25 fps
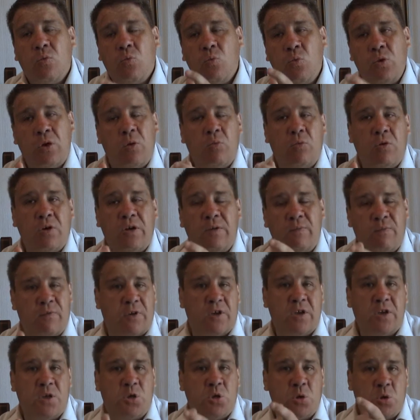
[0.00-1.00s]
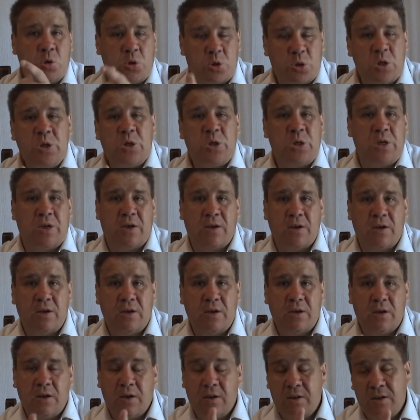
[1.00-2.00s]
we will invade your city.
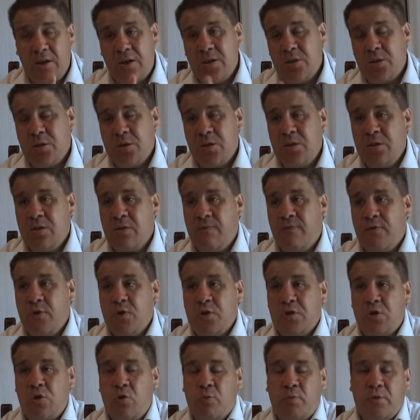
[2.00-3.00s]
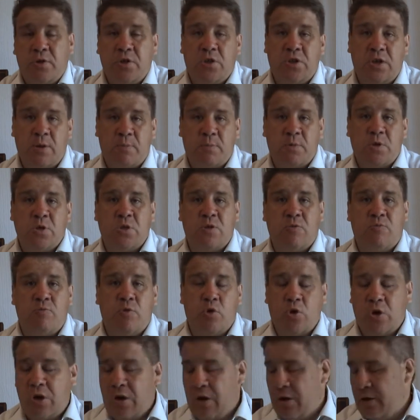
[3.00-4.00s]
And that's in the first couple of chapters of
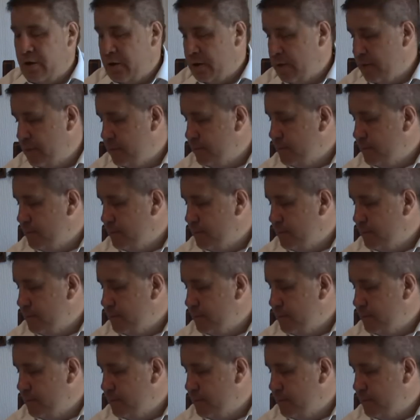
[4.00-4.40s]
Bukhari.